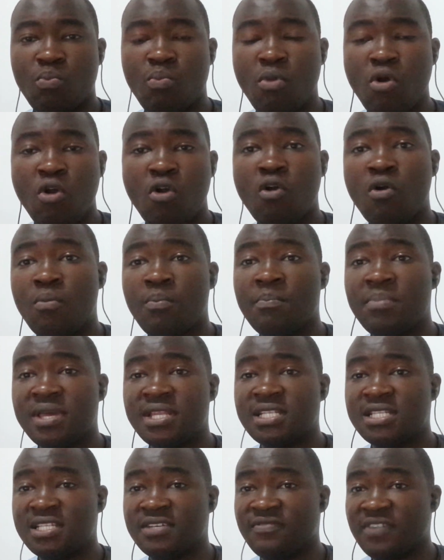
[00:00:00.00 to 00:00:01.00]
more
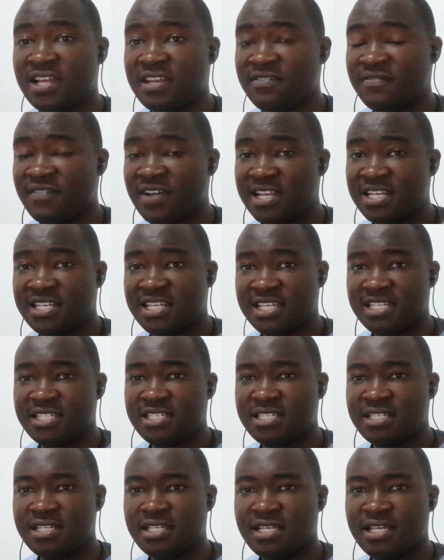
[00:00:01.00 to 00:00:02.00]
competitive advantage